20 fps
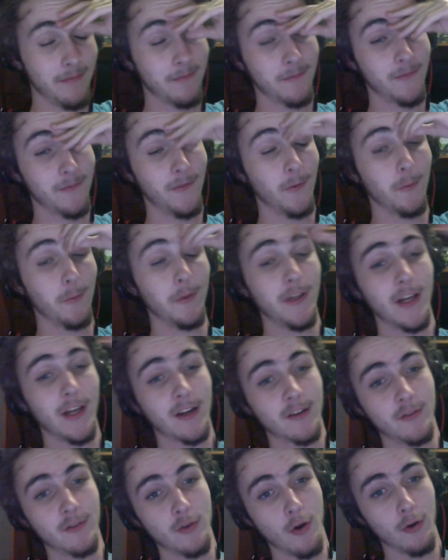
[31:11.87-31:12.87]
fully
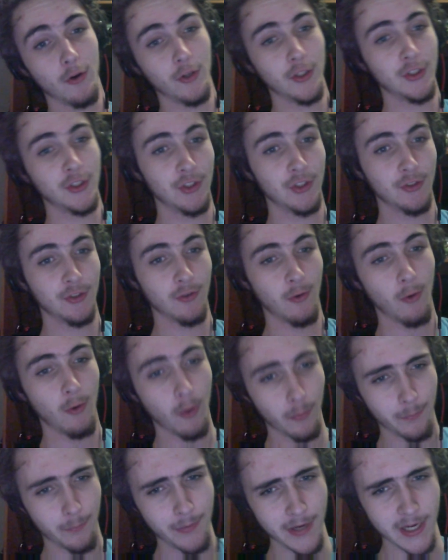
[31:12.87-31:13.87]
acknowledged, or
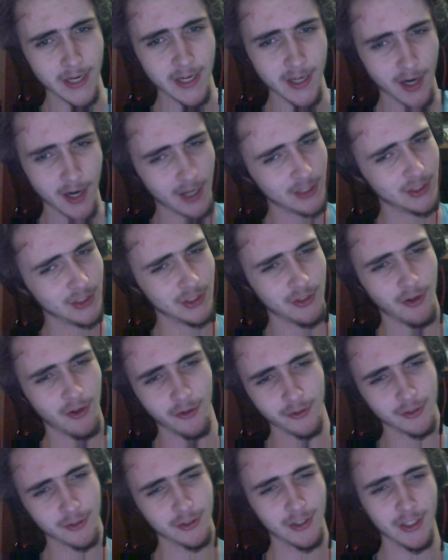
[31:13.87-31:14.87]
B, I just
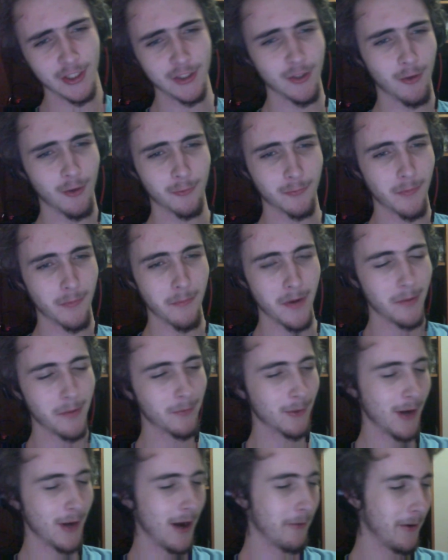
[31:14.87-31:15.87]
honestly don't
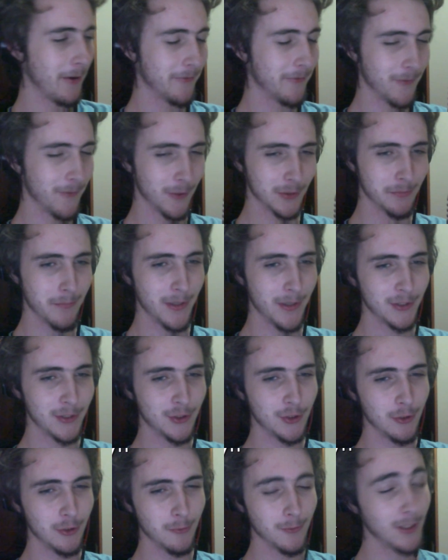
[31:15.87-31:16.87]
remember how I first met you.